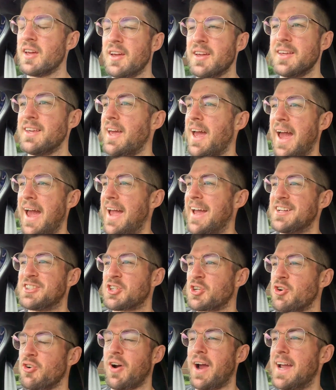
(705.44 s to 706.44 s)
Yeah,
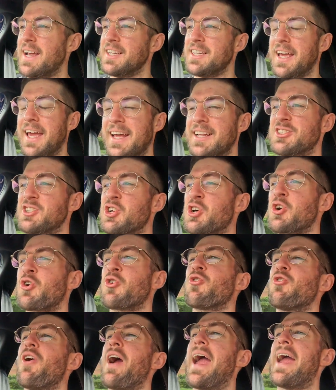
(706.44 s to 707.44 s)
it's
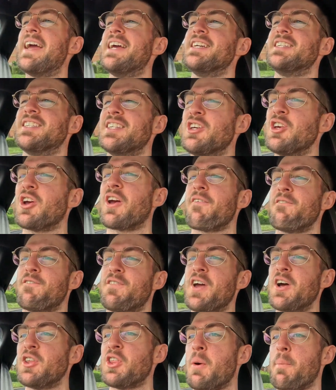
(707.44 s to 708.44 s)
crazy. You can
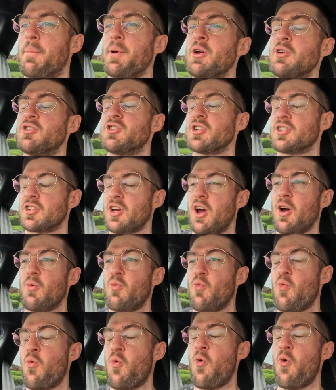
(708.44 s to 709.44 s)
feel the boost just
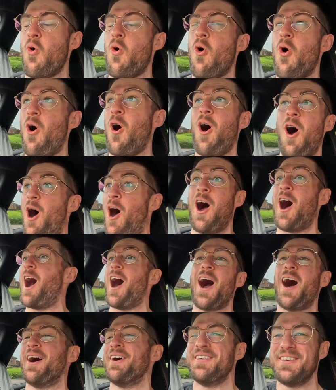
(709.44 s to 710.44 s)
going,
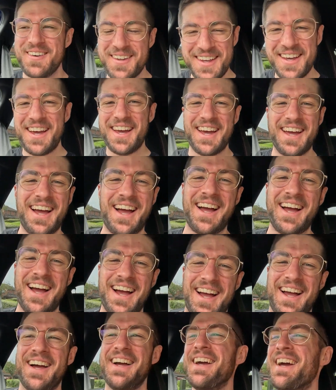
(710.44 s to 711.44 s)
whoa.
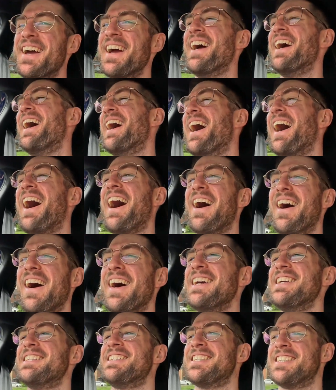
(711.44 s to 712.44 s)
All
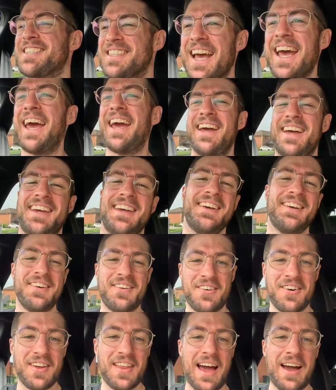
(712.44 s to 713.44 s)
right, sick.
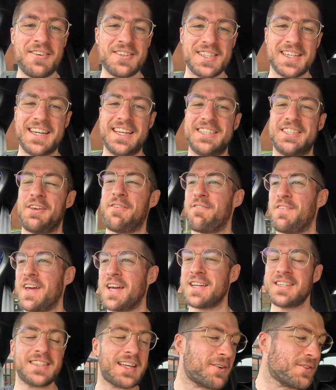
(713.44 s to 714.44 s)
Well, that was an easy
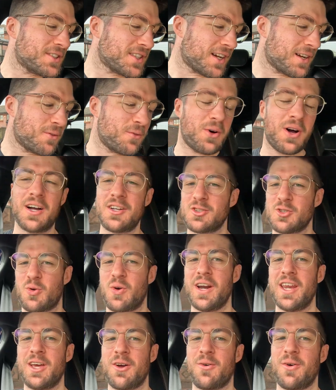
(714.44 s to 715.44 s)
fix. That was like, what,
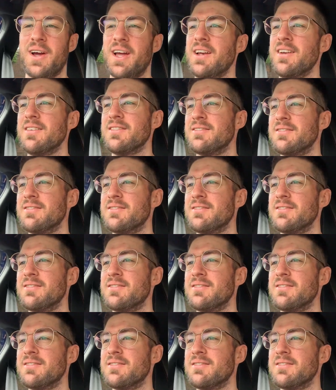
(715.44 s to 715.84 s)
20 quid?